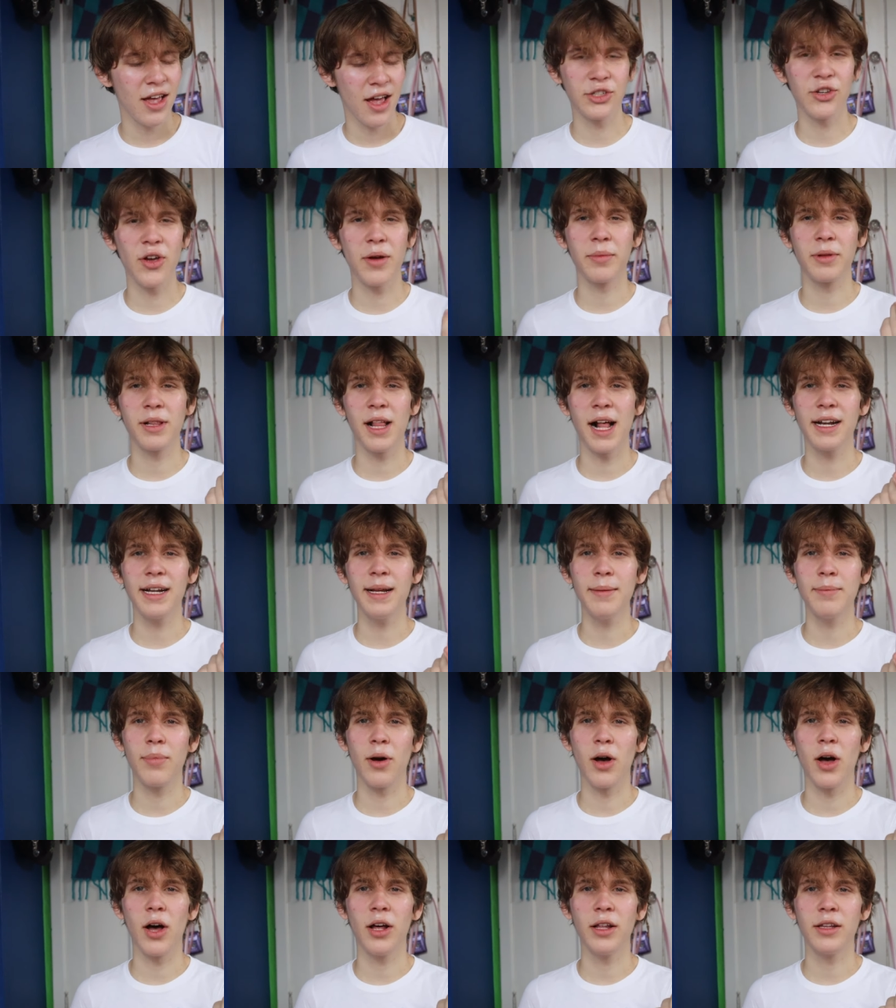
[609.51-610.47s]
And so I'm glad I
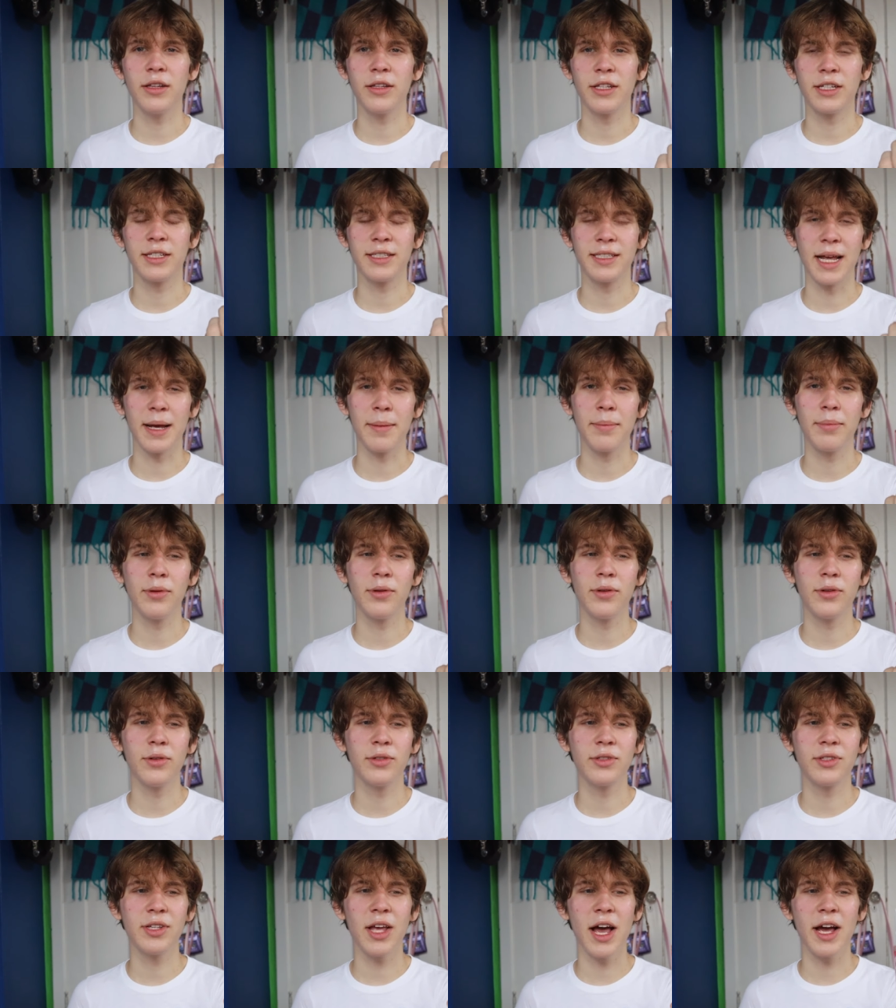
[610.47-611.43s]
bought the
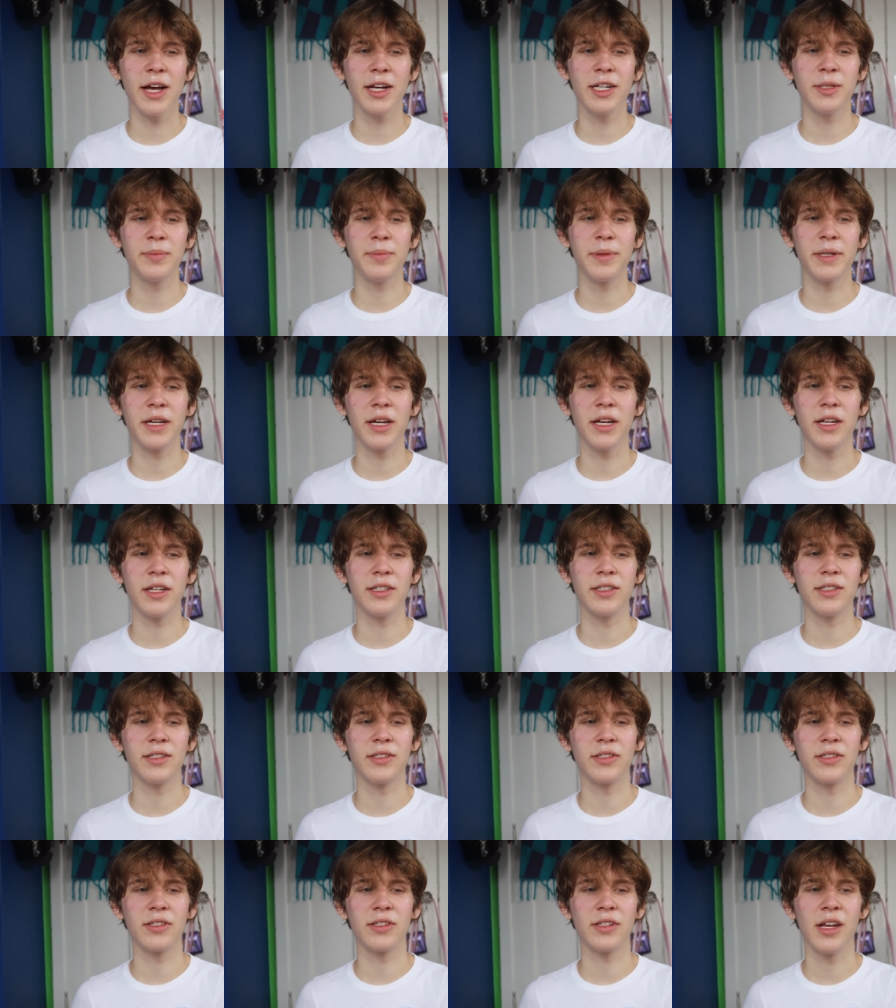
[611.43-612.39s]
sample size
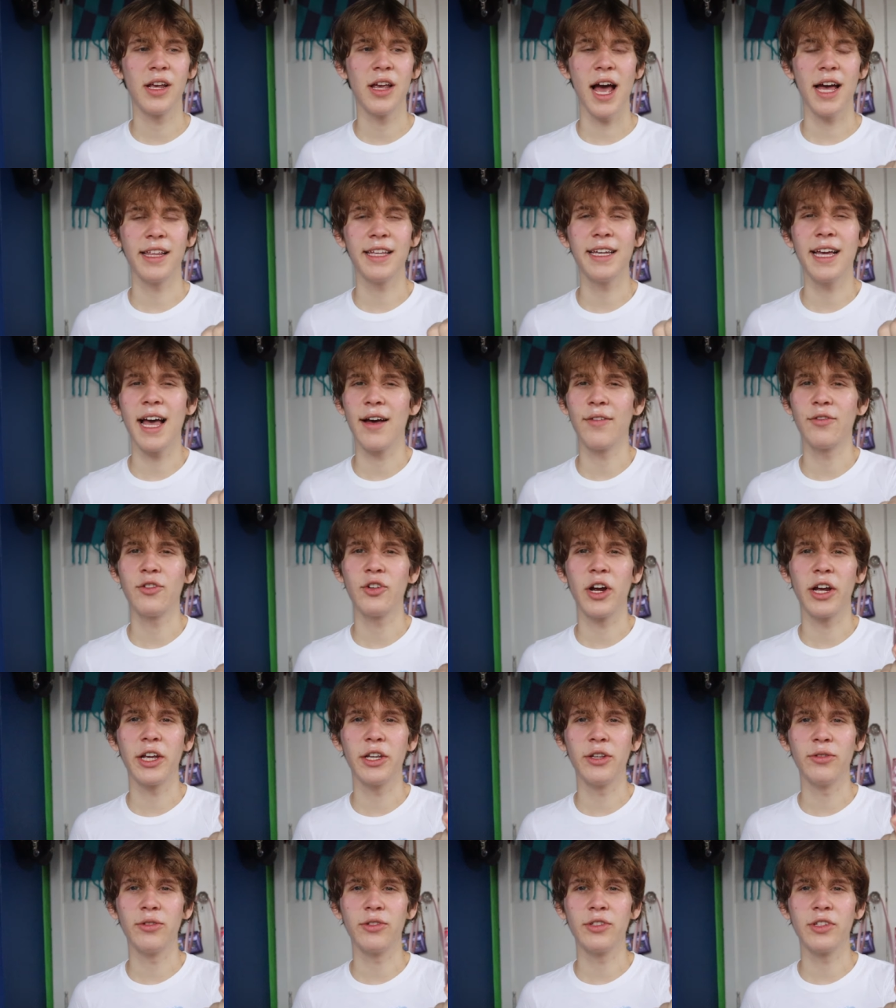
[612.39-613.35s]
because I think after
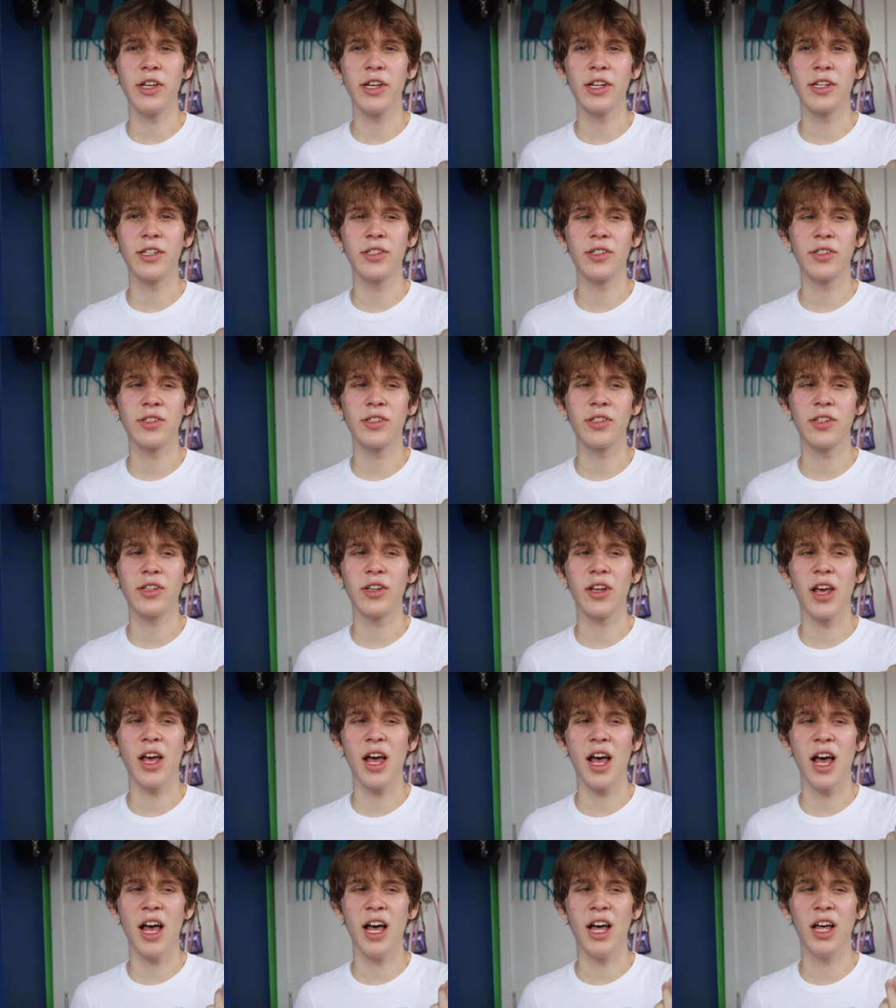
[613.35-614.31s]
I use this,
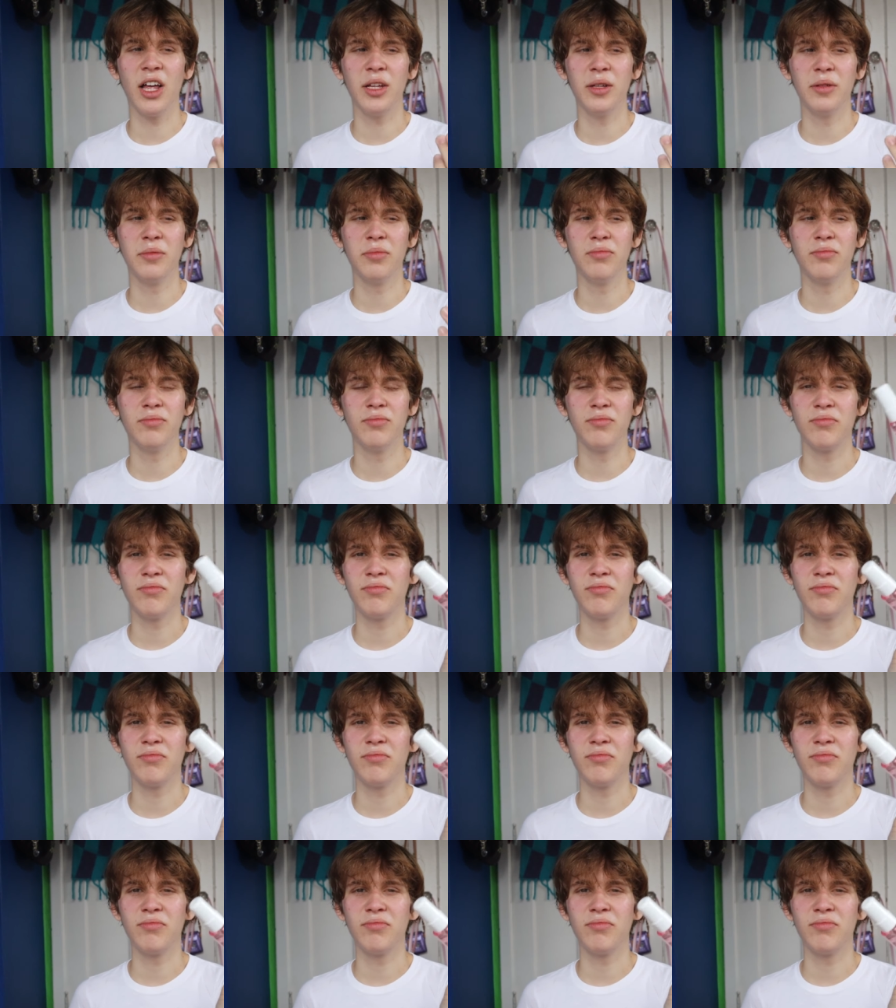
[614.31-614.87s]
I'll